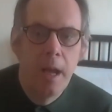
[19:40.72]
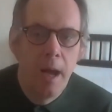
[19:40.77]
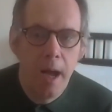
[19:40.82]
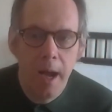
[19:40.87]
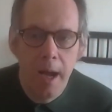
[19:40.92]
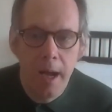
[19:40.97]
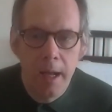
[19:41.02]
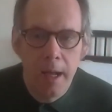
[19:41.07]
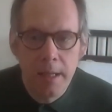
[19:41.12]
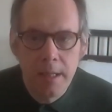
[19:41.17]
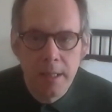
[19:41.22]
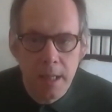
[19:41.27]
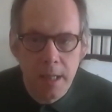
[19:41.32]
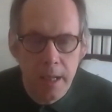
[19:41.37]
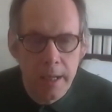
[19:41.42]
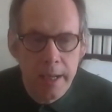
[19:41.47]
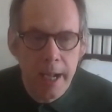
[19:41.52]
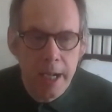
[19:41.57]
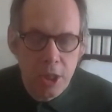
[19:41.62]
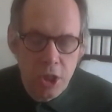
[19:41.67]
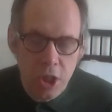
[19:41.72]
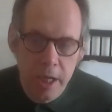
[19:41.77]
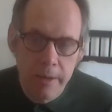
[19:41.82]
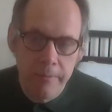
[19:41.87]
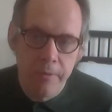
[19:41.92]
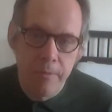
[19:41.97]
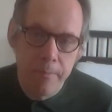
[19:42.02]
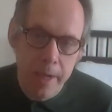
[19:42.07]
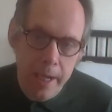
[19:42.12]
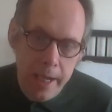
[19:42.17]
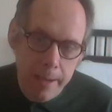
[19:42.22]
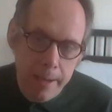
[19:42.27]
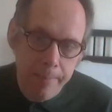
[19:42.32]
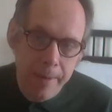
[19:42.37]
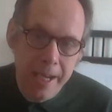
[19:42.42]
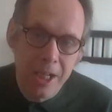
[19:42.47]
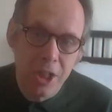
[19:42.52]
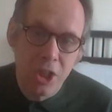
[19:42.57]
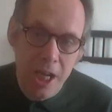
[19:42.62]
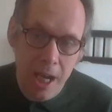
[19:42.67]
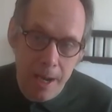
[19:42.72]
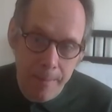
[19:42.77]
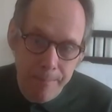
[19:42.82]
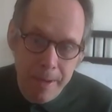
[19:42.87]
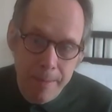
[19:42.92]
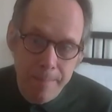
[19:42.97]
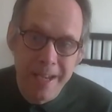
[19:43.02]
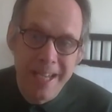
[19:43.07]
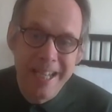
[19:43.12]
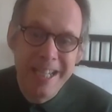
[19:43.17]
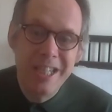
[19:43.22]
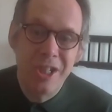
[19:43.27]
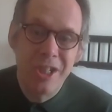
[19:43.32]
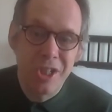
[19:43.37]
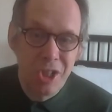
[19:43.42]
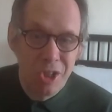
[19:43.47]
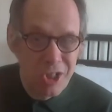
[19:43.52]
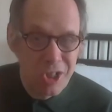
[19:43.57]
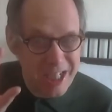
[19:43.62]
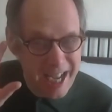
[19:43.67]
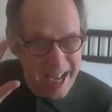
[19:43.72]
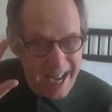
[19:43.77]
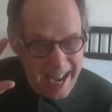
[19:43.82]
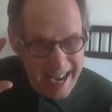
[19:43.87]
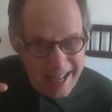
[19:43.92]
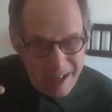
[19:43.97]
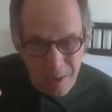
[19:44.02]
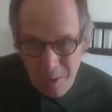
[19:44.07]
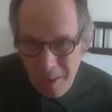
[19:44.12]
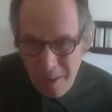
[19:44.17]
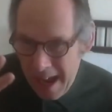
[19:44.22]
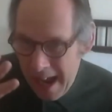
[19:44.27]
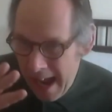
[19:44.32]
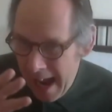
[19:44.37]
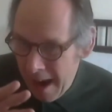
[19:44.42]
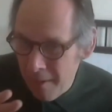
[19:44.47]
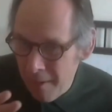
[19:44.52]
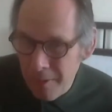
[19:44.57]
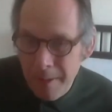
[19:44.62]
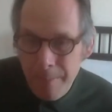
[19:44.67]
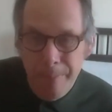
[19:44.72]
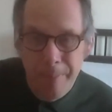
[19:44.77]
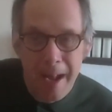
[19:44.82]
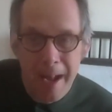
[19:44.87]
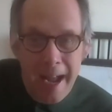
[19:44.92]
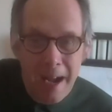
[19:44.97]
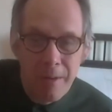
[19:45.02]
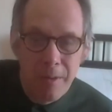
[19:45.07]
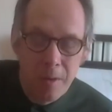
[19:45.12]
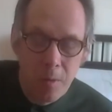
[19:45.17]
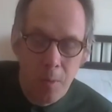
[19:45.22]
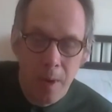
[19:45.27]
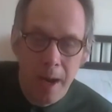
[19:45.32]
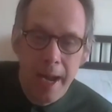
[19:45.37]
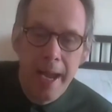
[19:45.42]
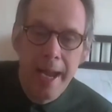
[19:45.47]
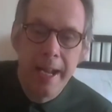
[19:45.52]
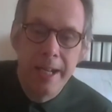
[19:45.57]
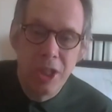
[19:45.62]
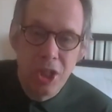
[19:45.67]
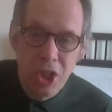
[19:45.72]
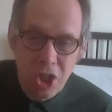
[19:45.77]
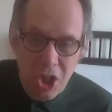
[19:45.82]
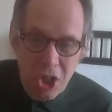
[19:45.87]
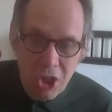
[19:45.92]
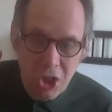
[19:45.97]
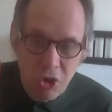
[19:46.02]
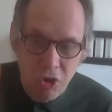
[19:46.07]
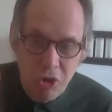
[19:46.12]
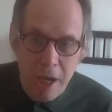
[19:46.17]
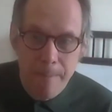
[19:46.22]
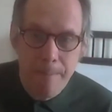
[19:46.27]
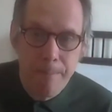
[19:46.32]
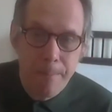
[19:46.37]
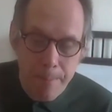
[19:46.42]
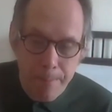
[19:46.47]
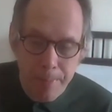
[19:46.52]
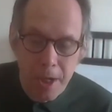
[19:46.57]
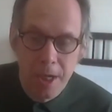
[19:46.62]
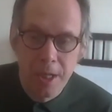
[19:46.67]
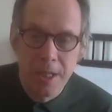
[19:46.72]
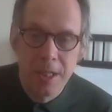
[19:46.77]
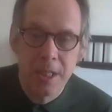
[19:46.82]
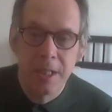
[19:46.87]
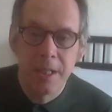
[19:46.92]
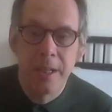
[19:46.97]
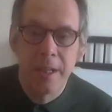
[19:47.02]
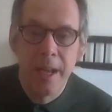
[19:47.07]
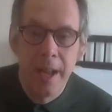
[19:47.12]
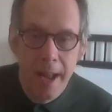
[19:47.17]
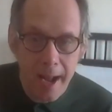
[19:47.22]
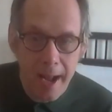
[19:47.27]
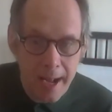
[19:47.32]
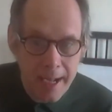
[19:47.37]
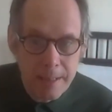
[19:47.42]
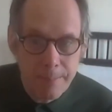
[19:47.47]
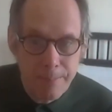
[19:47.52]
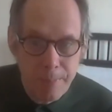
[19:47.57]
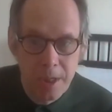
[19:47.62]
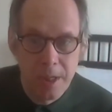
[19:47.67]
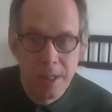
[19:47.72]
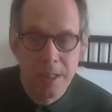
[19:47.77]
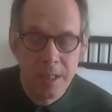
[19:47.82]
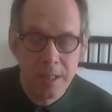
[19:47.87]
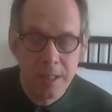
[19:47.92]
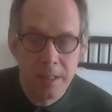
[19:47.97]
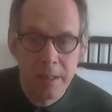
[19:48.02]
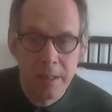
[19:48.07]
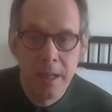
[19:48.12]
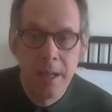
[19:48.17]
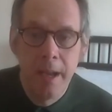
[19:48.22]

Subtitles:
And actually, for me, being a chaplain means to take all that out of the way and just to treat the person as a person